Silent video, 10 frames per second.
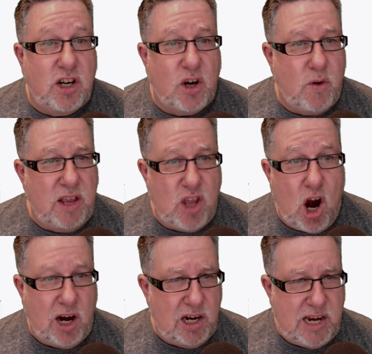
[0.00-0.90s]
to create the
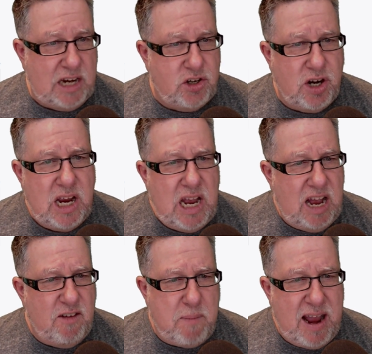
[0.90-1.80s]
architecture
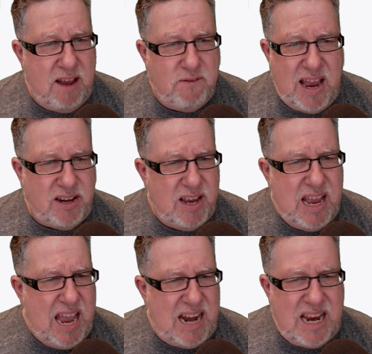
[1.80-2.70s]
of my event.
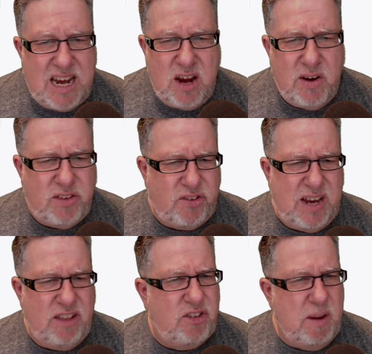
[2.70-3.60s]
And in here, it's
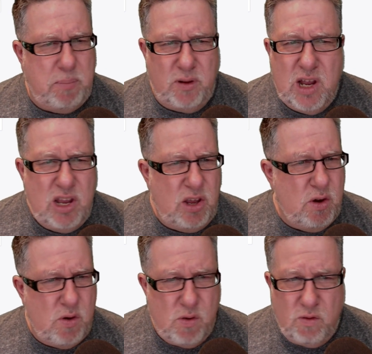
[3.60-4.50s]
dead simple.
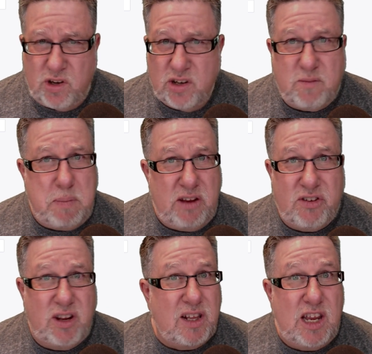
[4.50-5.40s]
You just
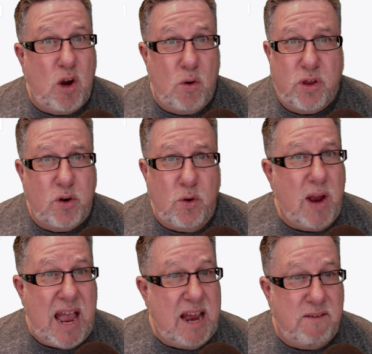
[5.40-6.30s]
basically go through
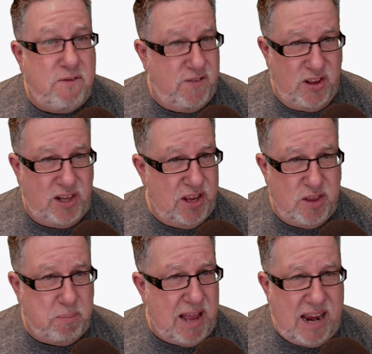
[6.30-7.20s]
and fill in
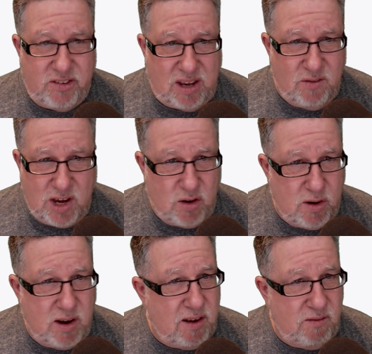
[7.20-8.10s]
the blanks, giving
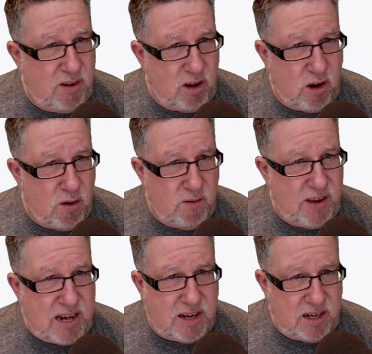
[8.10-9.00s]
your
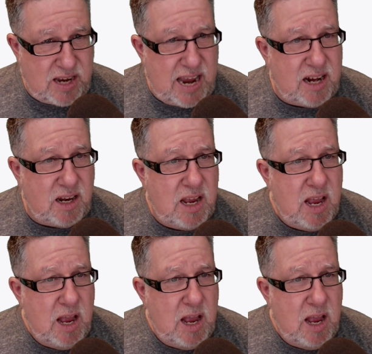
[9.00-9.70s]
event a title,